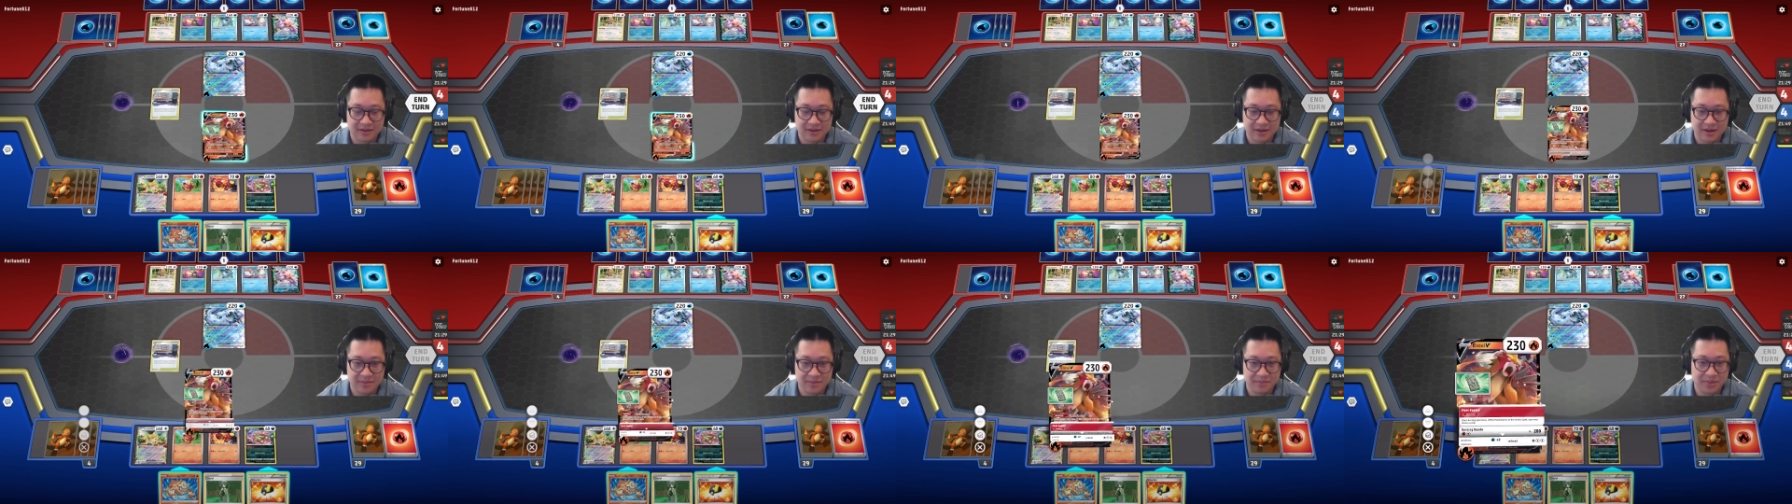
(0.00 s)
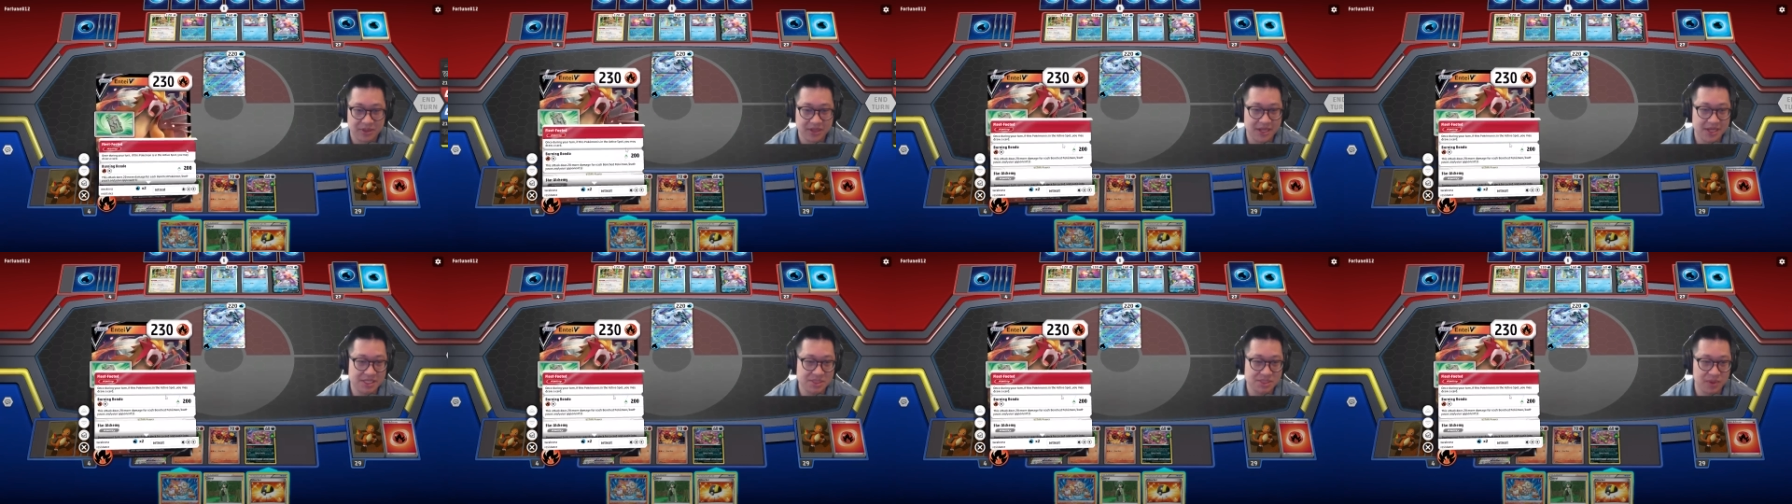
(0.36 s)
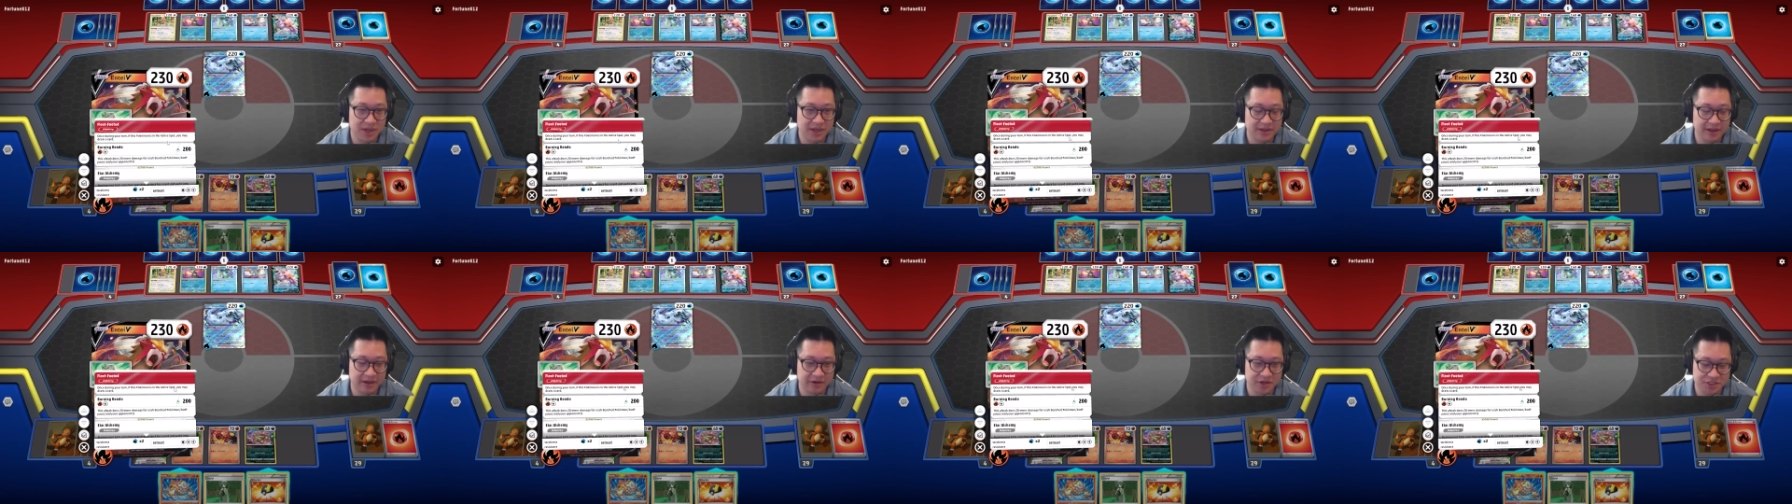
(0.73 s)
also can
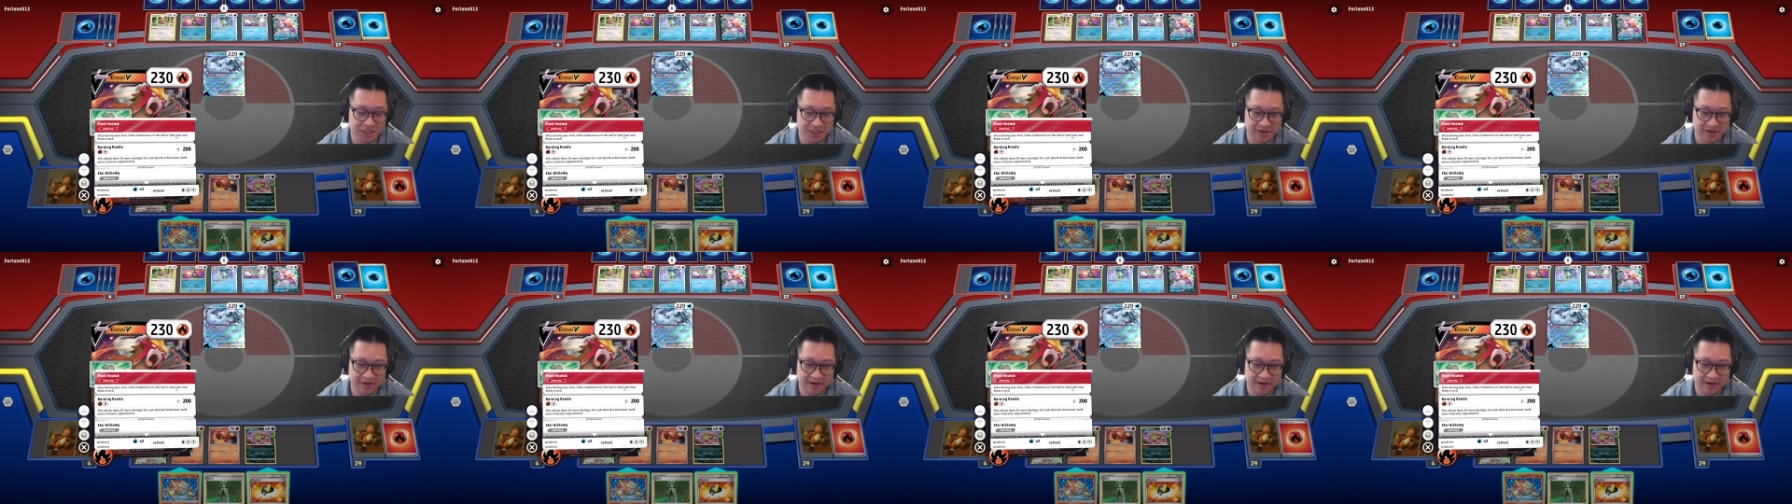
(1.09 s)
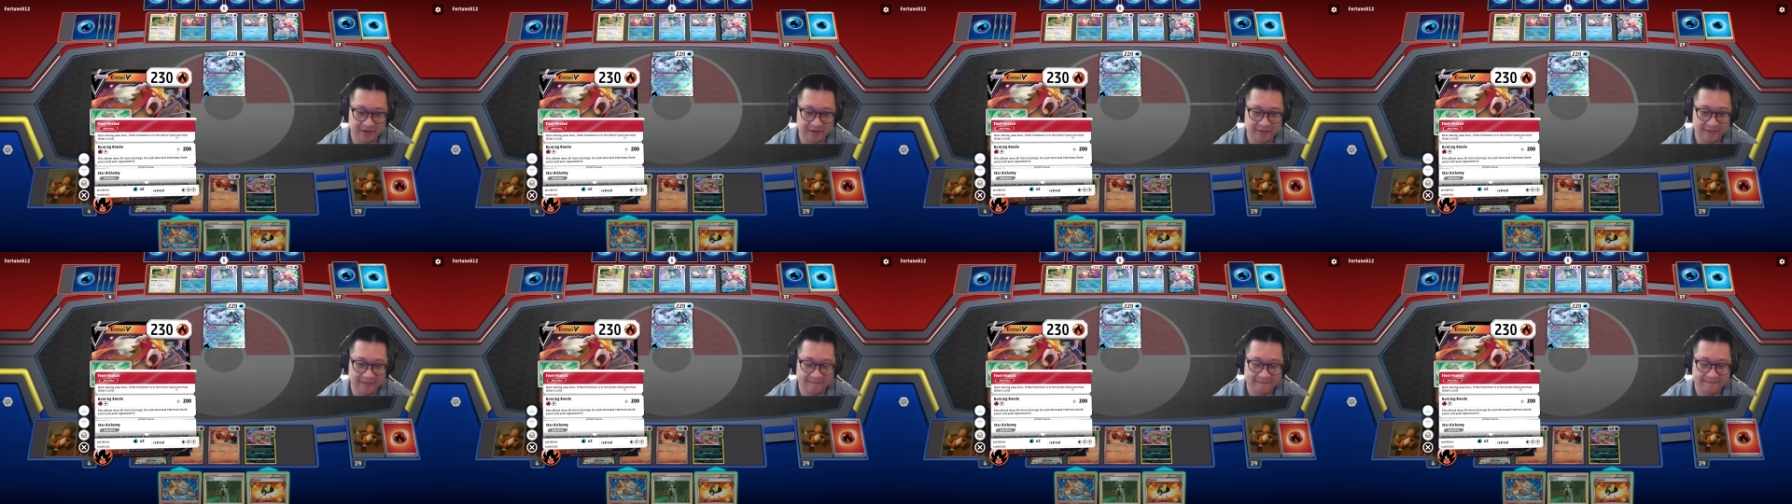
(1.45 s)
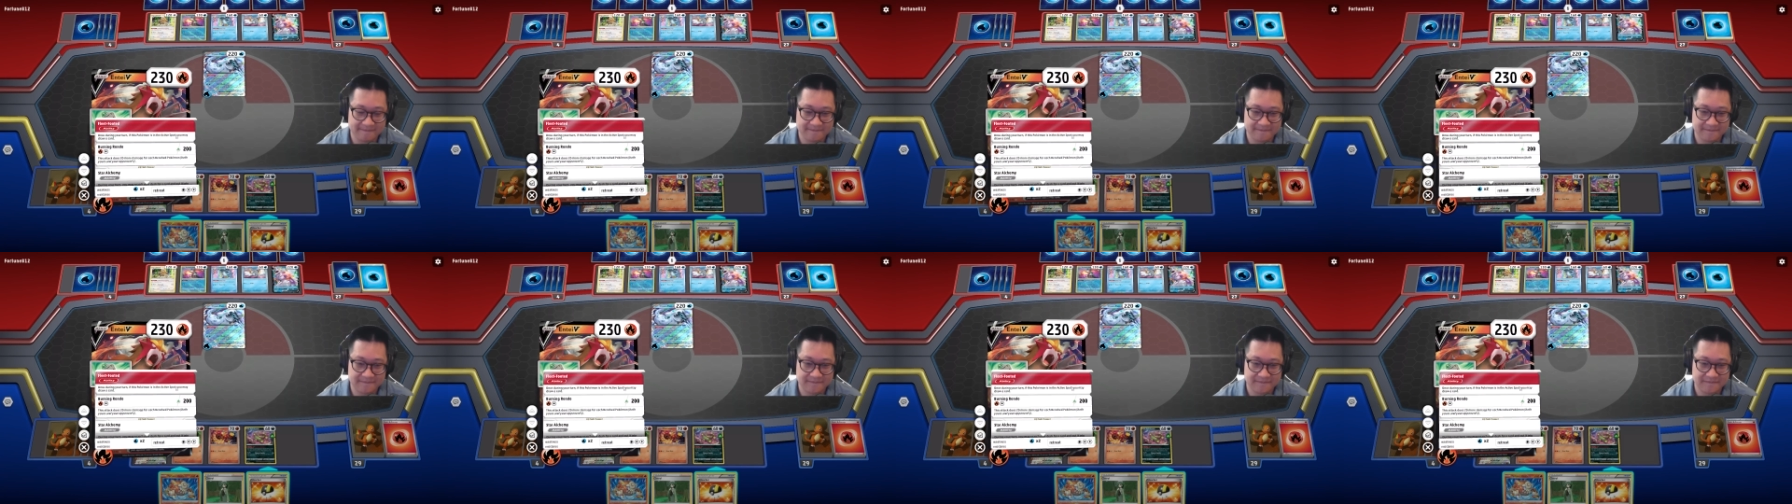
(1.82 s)
squeeze you an extra card draw
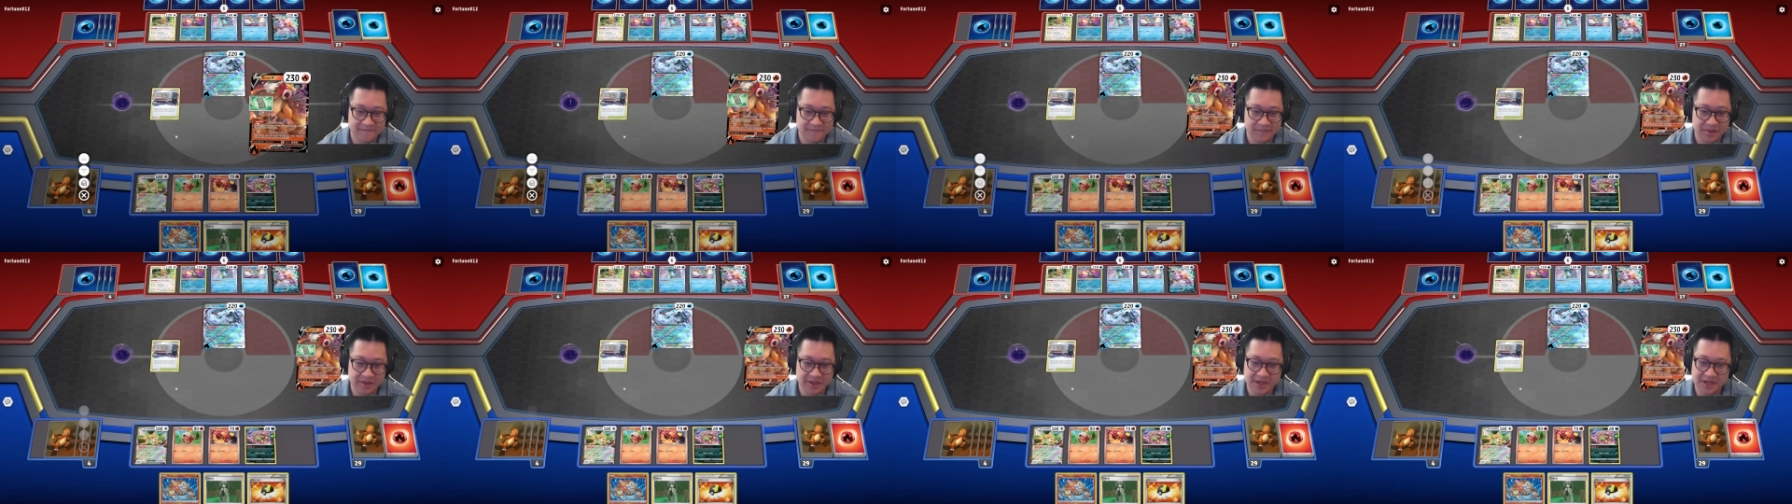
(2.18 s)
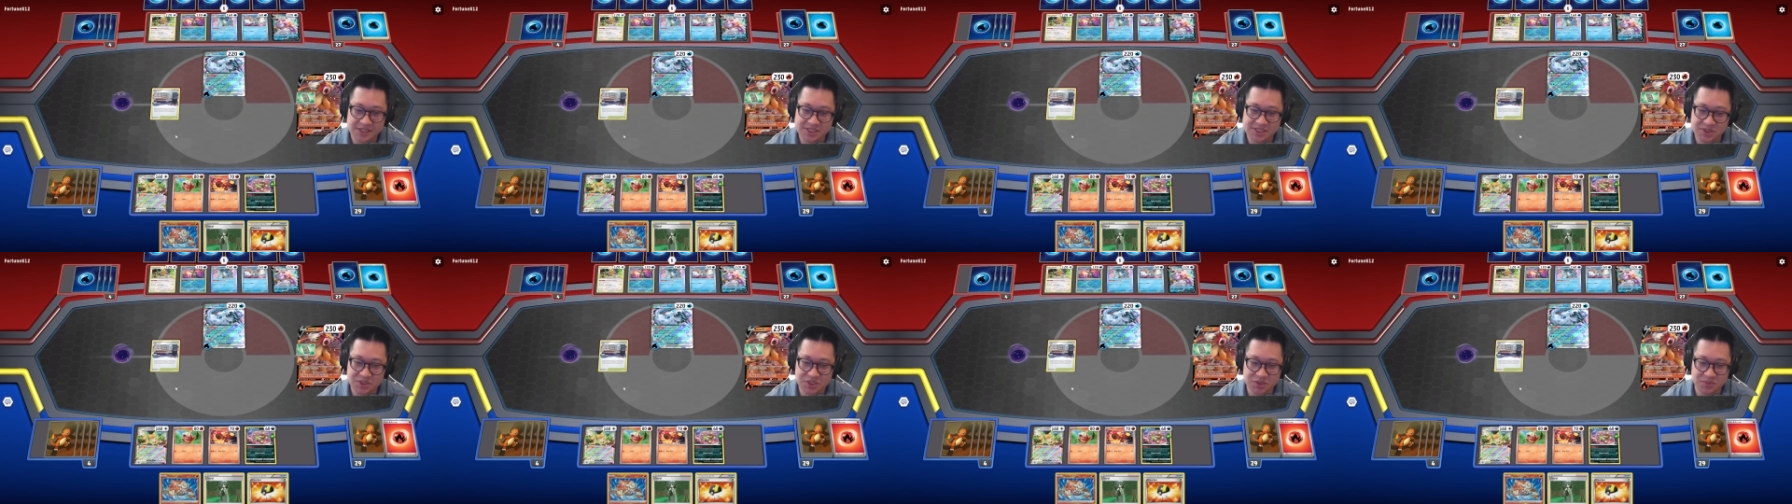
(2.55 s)
up front,